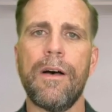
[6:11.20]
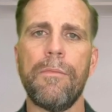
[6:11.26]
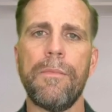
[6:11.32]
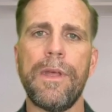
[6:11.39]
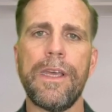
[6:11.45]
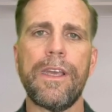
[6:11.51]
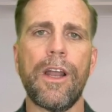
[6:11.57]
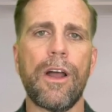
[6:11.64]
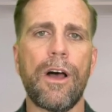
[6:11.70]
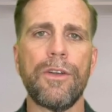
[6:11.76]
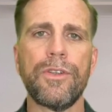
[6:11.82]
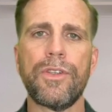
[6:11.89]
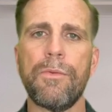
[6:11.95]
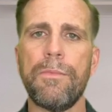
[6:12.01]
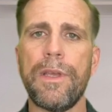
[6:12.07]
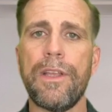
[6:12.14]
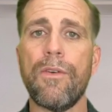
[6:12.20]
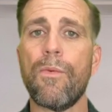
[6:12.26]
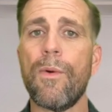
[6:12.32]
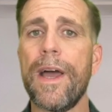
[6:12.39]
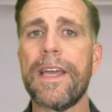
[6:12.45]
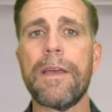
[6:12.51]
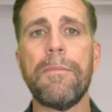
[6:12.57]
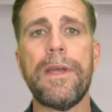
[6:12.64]
It could also mean
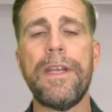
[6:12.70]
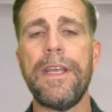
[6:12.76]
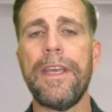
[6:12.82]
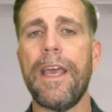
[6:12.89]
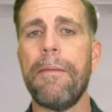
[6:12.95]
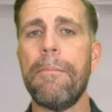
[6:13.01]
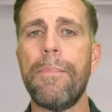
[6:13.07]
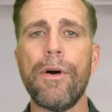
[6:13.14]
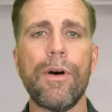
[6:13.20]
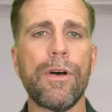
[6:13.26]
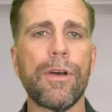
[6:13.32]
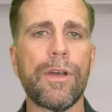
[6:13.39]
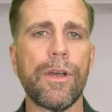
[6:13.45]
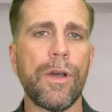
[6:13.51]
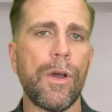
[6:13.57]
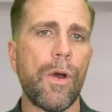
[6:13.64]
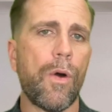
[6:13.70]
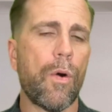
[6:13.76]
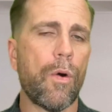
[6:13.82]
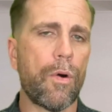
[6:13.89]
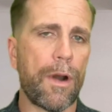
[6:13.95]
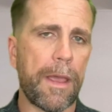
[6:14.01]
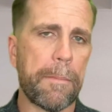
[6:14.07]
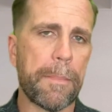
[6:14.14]
recommending a book
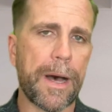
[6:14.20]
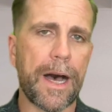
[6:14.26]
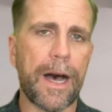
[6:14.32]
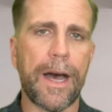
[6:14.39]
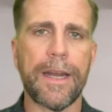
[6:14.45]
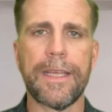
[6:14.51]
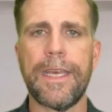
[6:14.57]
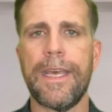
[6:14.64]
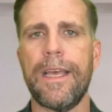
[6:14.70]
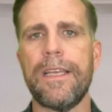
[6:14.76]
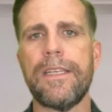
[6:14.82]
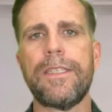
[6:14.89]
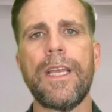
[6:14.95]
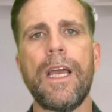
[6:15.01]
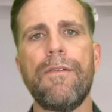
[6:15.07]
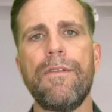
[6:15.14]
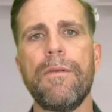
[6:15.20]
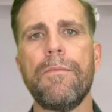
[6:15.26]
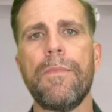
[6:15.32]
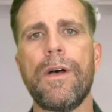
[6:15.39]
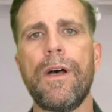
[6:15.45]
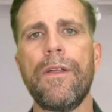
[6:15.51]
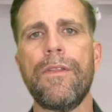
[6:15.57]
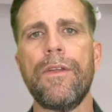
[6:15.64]
or a podcast every
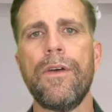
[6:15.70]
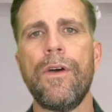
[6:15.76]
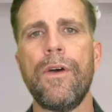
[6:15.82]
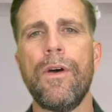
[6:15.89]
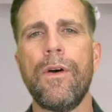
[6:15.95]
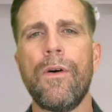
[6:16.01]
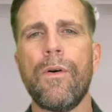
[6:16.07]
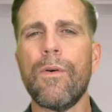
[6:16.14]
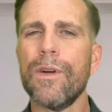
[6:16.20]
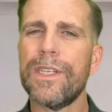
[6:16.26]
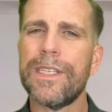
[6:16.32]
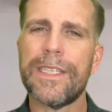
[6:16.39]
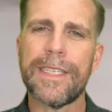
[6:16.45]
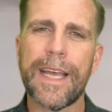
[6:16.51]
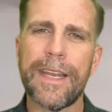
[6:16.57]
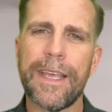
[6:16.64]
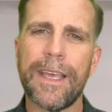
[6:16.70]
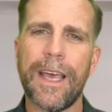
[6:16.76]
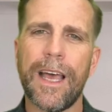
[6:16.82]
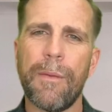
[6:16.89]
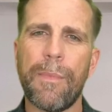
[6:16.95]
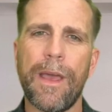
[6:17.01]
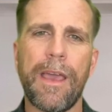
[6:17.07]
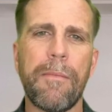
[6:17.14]
month, or setting
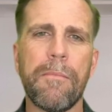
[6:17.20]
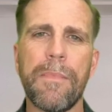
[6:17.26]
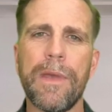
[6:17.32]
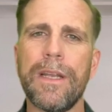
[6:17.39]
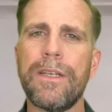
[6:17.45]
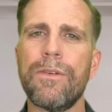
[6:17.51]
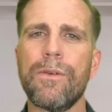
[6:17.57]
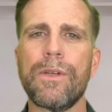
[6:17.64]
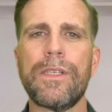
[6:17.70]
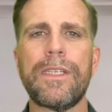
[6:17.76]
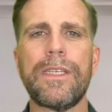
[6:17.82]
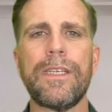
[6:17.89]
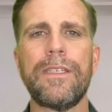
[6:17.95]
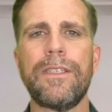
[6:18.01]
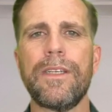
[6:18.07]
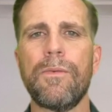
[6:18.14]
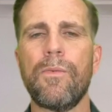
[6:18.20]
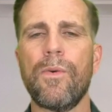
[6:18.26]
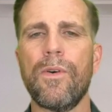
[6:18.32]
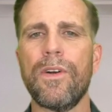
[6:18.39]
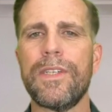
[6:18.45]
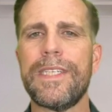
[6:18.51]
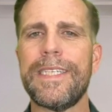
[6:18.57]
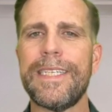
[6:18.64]
up a mentor system
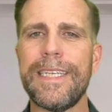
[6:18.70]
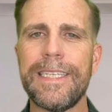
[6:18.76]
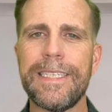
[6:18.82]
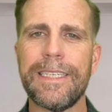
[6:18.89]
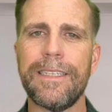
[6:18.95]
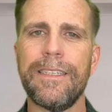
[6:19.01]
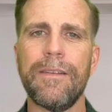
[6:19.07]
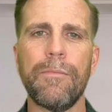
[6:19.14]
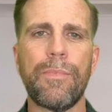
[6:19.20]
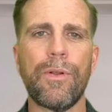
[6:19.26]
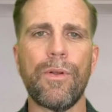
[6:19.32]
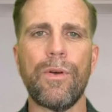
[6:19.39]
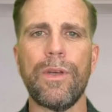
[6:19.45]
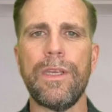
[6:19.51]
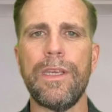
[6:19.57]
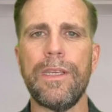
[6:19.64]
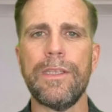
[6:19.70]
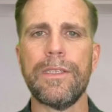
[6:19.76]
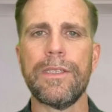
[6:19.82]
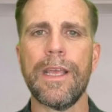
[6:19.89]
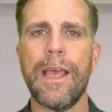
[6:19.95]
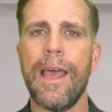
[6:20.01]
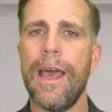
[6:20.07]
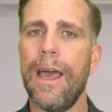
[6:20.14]
where seasoned employees
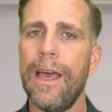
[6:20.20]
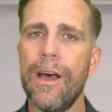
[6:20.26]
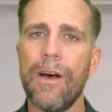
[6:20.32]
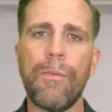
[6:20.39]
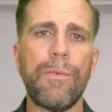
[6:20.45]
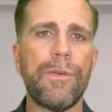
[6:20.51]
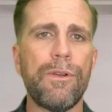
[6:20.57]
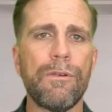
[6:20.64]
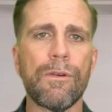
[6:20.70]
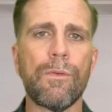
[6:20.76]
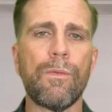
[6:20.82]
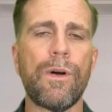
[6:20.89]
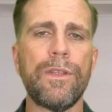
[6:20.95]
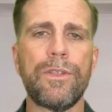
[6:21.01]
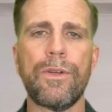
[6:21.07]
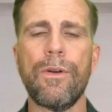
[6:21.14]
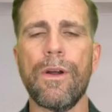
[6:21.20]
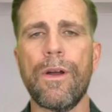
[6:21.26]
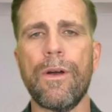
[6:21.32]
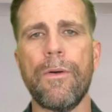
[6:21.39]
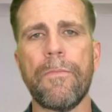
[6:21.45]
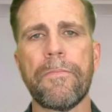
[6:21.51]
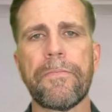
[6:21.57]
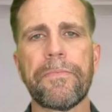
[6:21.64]
help newer ones
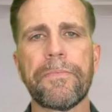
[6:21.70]
grow.